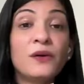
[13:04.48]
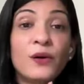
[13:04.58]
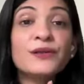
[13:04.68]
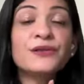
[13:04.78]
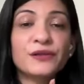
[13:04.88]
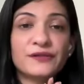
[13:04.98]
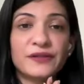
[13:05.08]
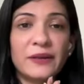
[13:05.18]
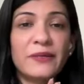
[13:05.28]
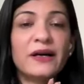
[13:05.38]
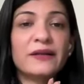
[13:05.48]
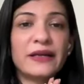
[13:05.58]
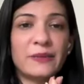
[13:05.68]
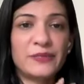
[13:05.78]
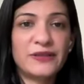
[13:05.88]
A lot of them
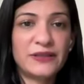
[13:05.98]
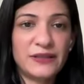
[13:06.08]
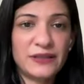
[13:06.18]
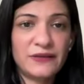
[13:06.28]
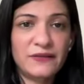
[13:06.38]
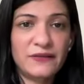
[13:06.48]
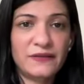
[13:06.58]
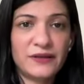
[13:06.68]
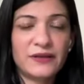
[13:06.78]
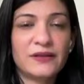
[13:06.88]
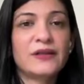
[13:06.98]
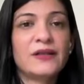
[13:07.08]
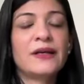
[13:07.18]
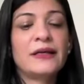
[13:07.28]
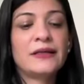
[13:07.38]
are repetitive.
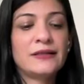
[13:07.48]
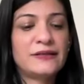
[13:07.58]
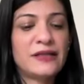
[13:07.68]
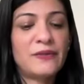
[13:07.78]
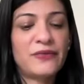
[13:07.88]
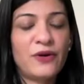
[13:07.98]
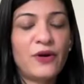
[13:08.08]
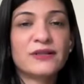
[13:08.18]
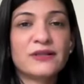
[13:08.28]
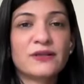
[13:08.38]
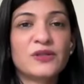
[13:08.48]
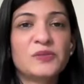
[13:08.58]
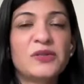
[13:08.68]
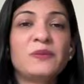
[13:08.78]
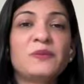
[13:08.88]
Some thoughts
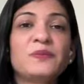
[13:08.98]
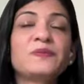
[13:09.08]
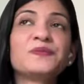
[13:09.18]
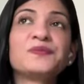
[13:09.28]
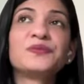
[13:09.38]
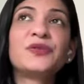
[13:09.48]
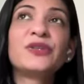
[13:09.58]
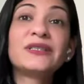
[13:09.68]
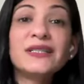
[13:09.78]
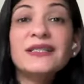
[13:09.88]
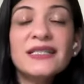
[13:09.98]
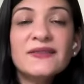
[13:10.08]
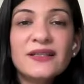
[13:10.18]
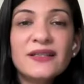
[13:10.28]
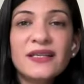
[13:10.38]
could be
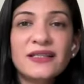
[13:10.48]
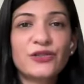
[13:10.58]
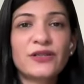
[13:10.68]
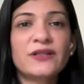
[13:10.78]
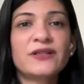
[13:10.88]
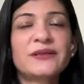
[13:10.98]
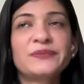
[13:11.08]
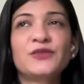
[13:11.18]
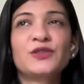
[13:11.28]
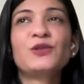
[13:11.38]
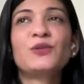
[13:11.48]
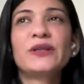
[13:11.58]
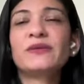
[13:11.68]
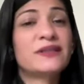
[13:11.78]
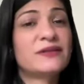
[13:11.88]
predictive in nature.
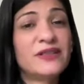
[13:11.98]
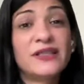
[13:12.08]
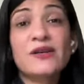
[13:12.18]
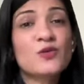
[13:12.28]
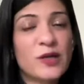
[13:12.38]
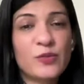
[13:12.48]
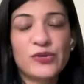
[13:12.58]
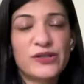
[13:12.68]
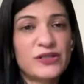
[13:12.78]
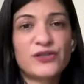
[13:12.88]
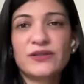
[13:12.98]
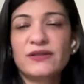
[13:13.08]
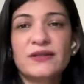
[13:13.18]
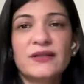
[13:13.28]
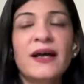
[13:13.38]
We tend to make
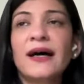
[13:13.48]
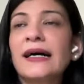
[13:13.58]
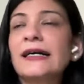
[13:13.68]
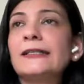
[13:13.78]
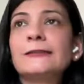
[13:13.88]
predictions.